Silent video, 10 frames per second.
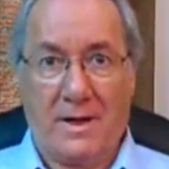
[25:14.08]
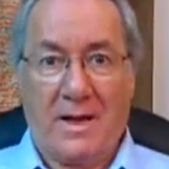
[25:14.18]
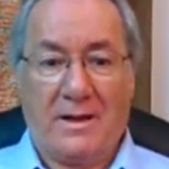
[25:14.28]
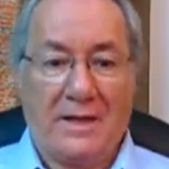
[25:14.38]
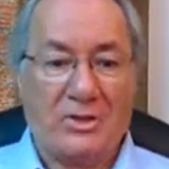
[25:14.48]

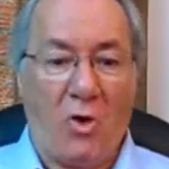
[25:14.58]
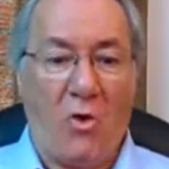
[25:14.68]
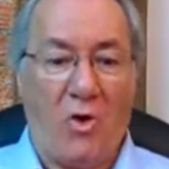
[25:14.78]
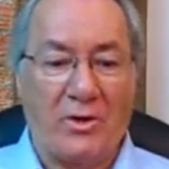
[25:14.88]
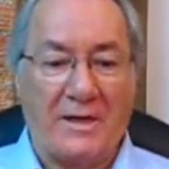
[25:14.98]
Let's
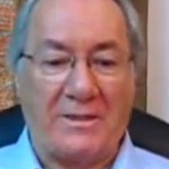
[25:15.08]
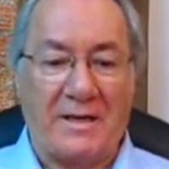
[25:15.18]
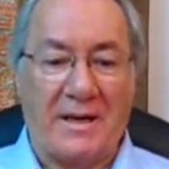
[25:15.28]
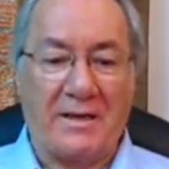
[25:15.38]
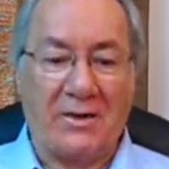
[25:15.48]
all get
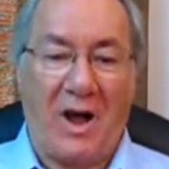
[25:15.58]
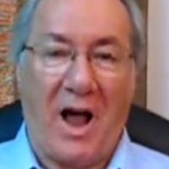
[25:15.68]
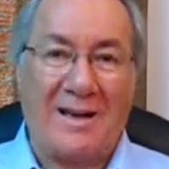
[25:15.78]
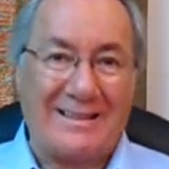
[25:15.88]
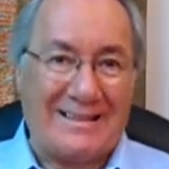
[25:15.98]
together
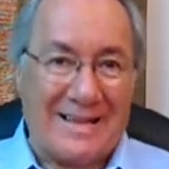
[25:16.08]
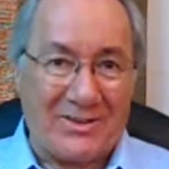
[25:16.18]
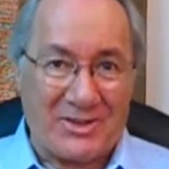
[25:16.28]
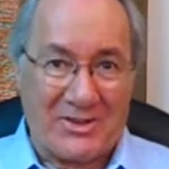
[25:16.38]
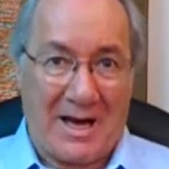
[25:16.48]
under
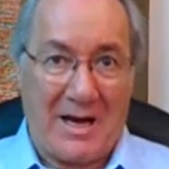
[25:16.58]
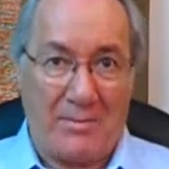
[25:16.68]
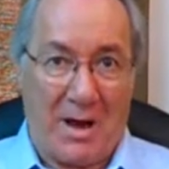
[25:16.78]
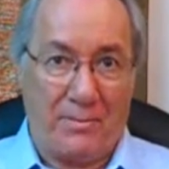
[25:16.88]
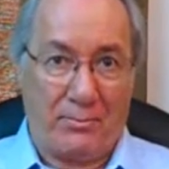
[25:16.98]
the
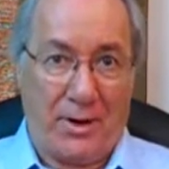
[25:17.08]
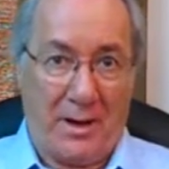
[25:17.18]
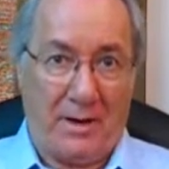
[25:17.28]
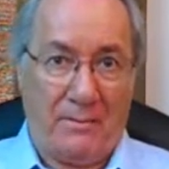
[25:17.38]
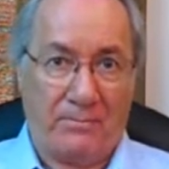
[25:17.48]
same umbrella.